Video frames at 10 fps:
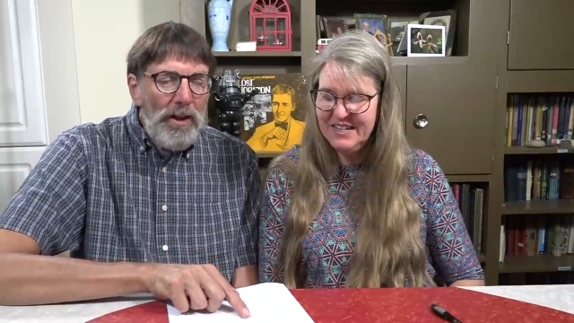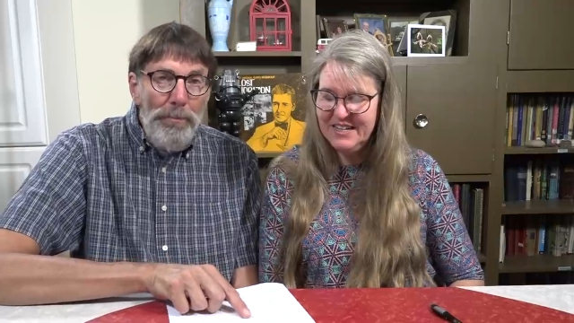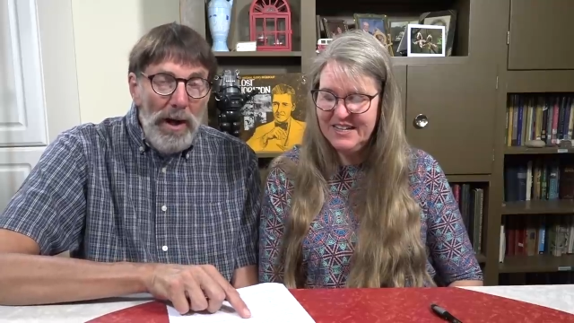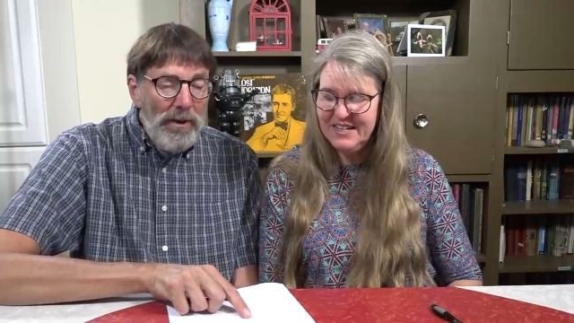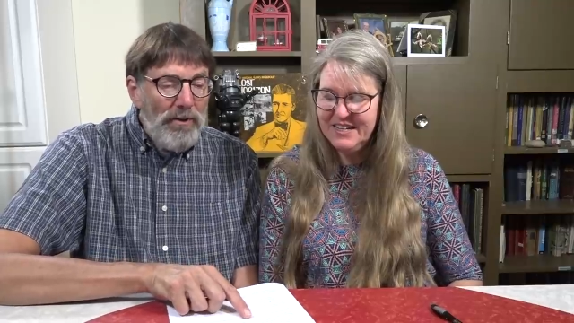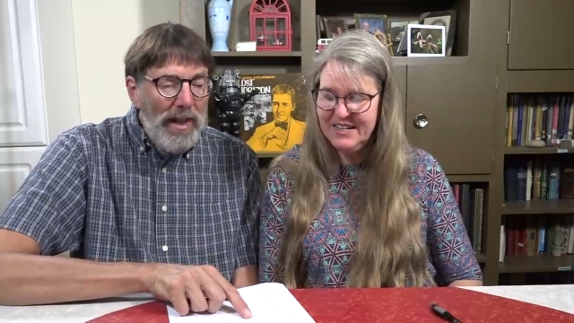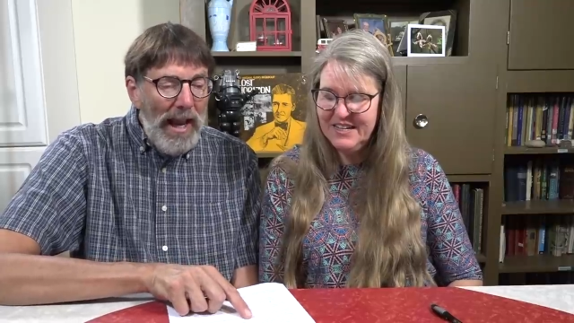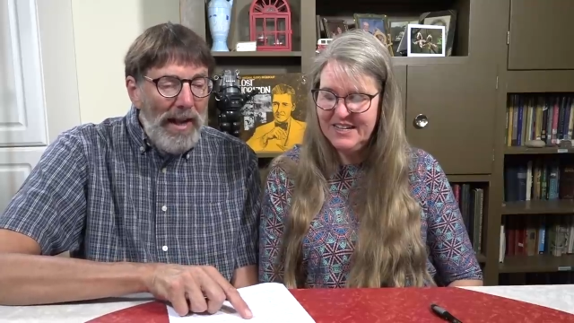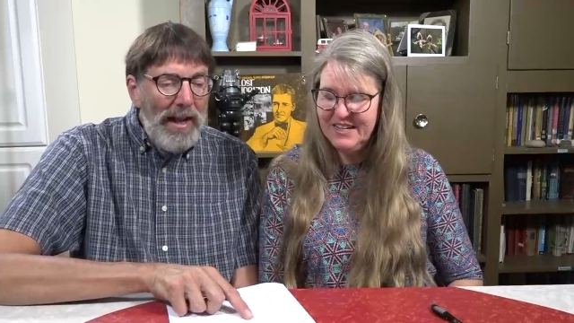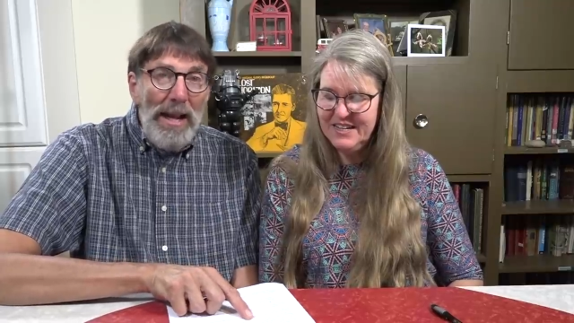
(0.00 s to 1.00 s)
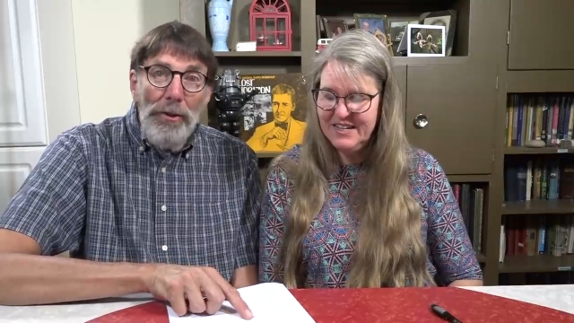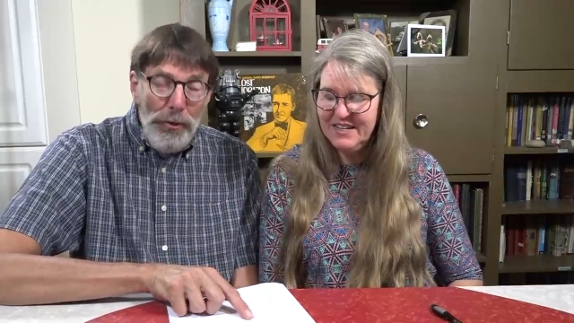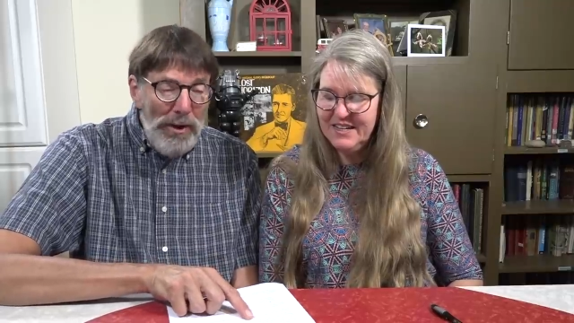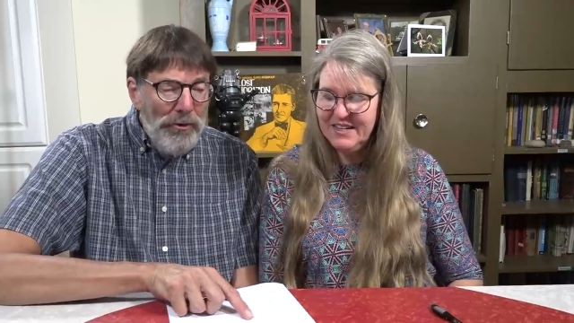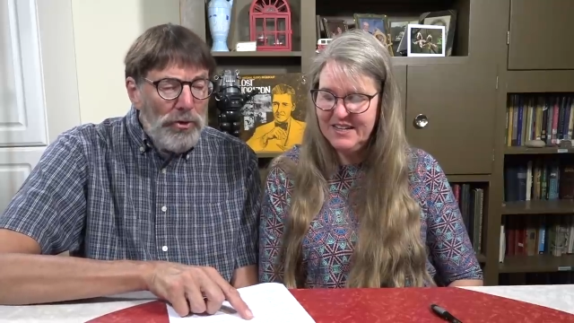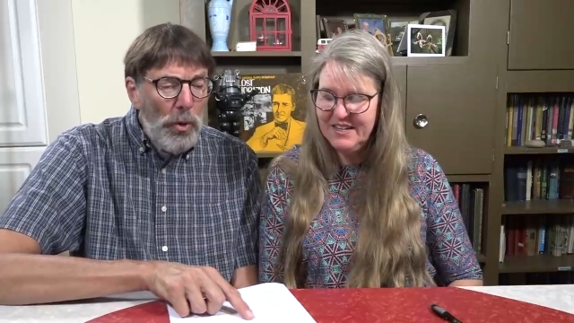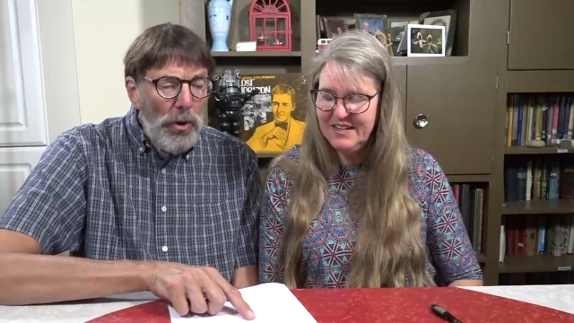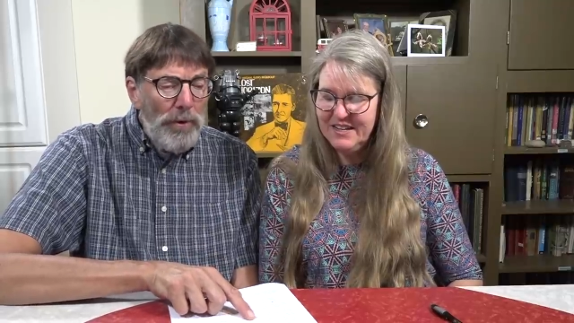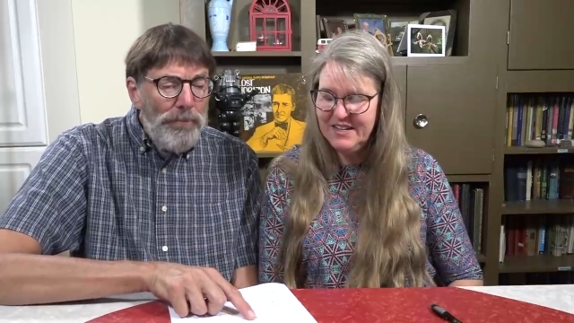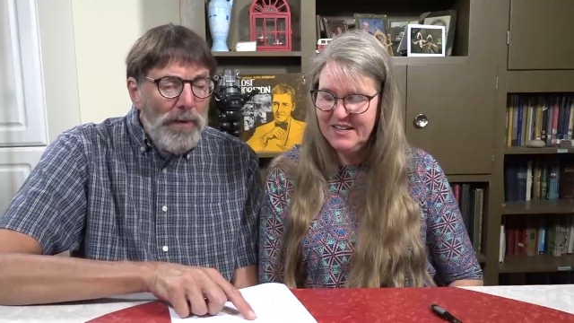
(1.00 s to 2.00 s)
Speaker 1: of bucks at a thrift
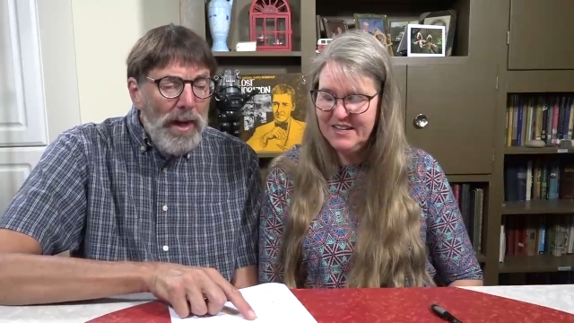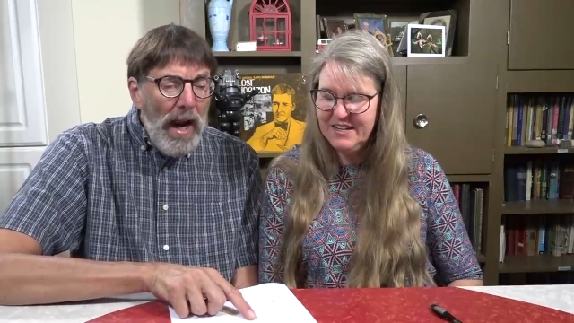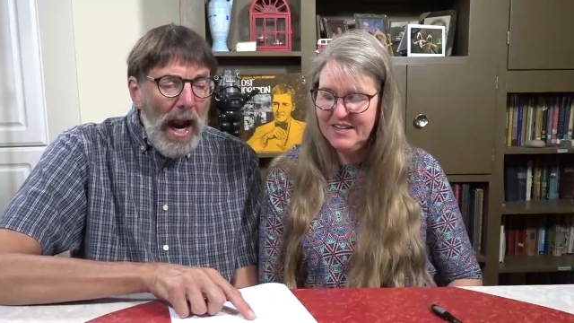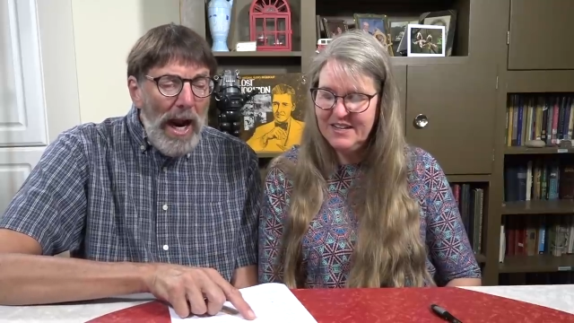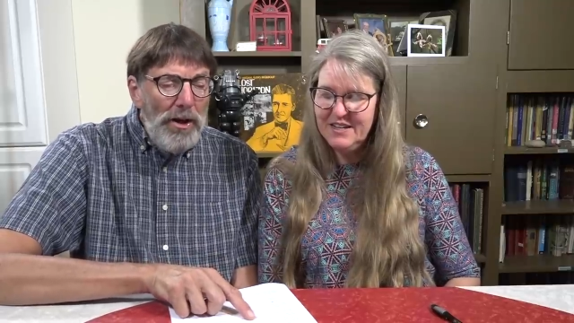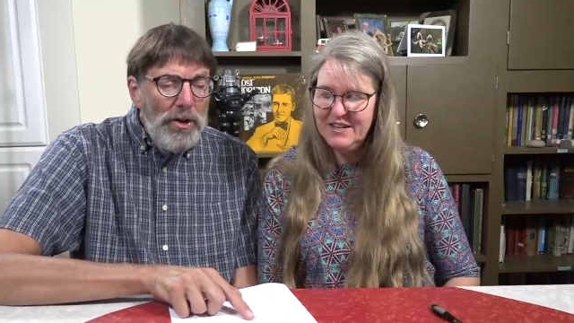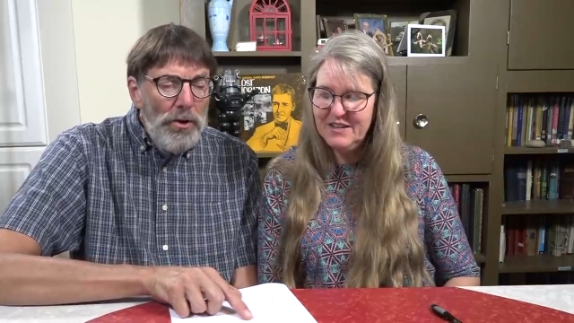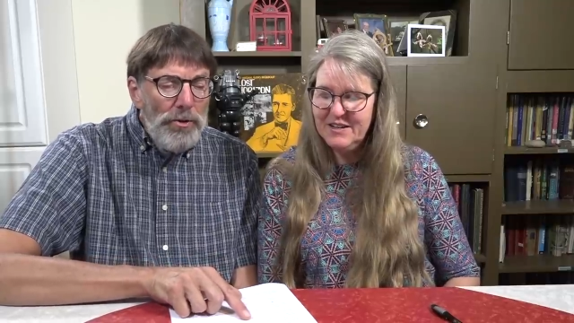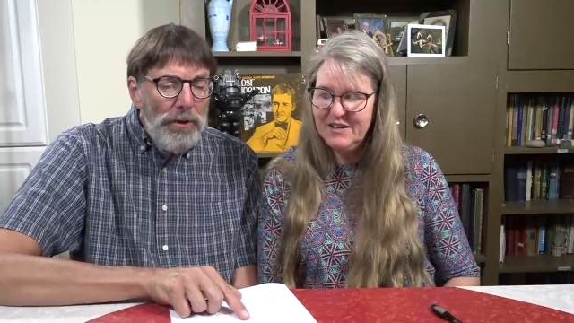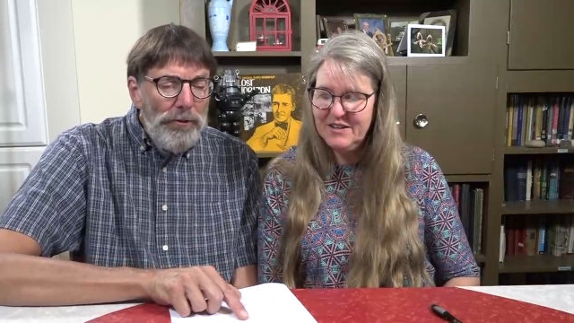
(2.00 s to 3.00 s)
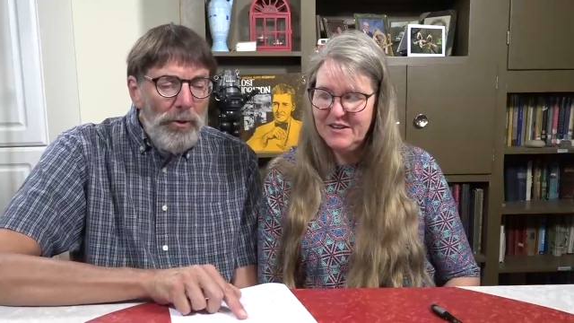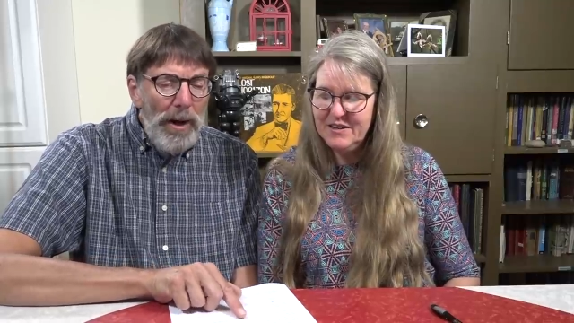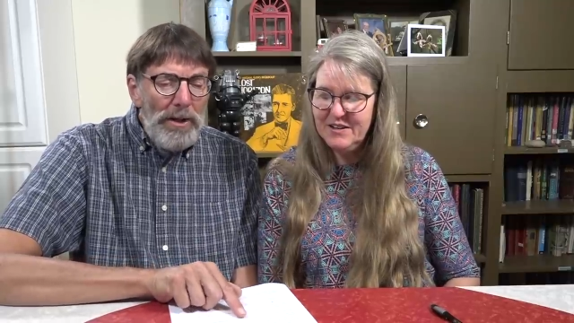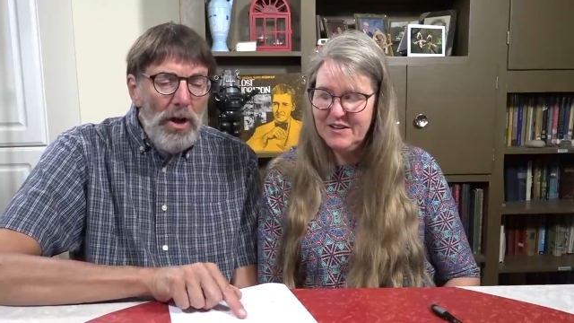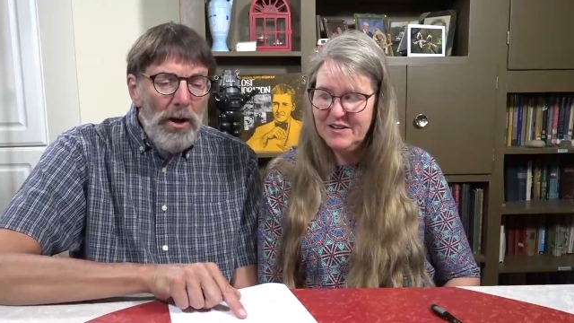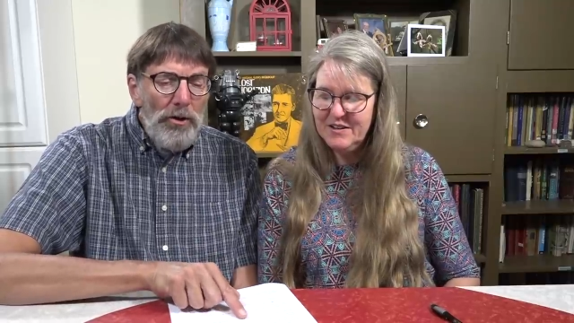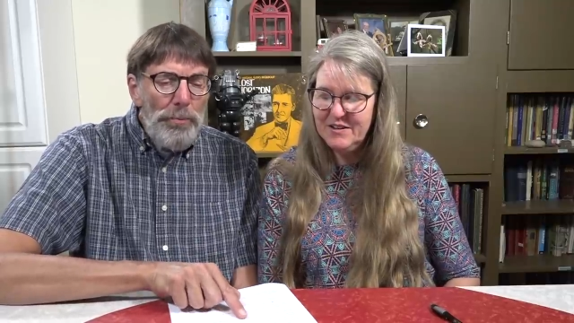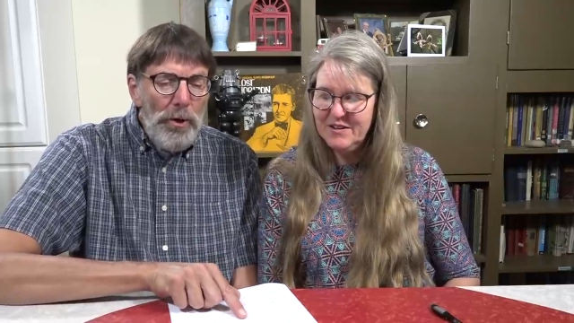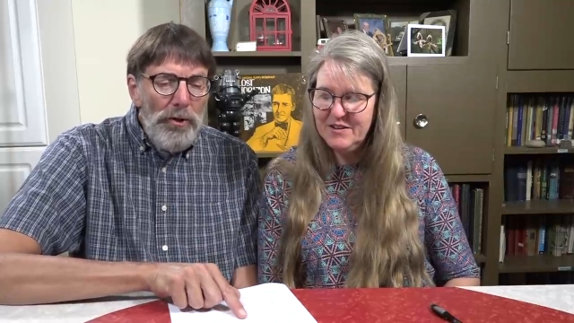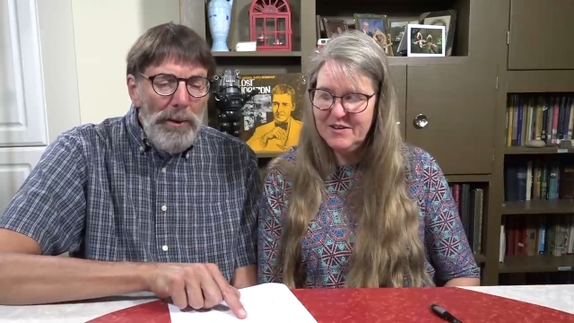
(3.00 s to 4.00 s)
store. I used it for my daughter's
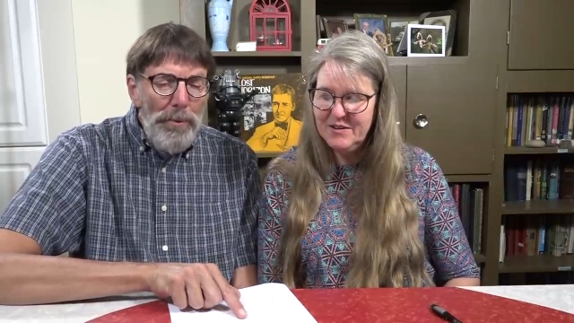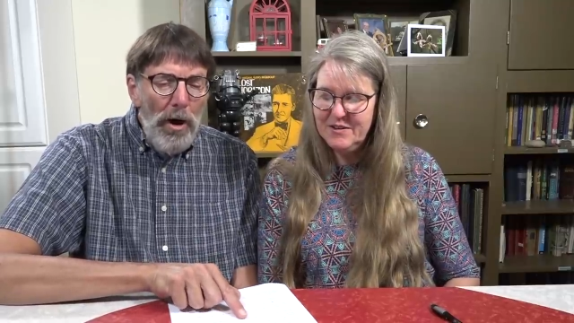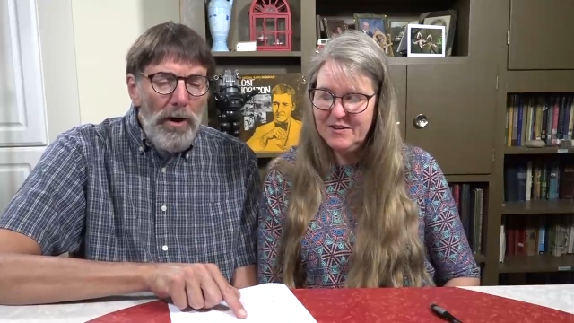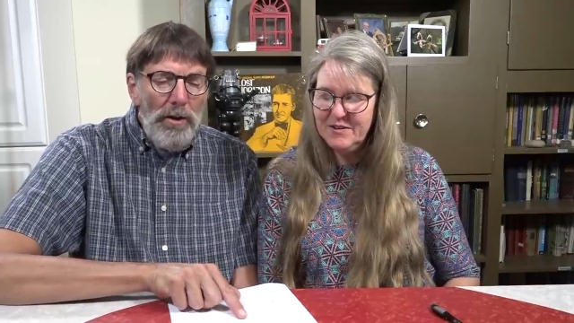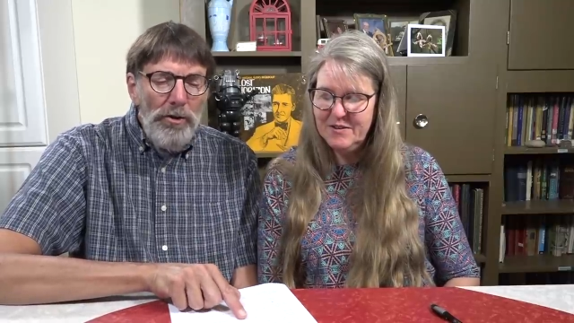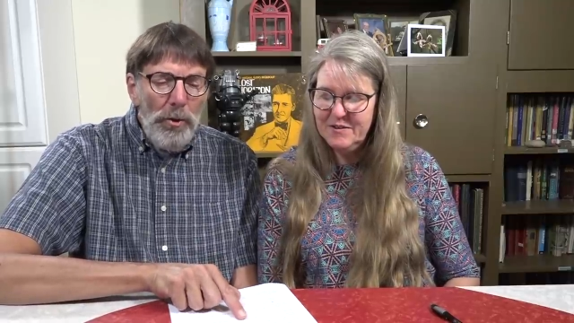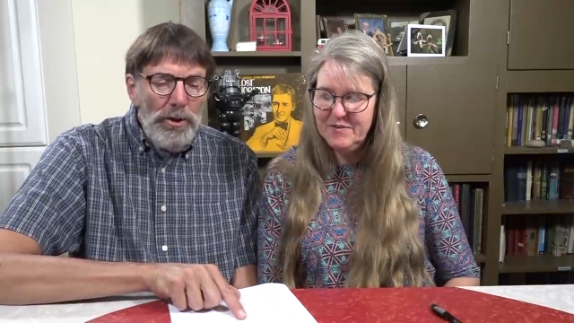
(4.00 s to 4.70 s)
birthday party so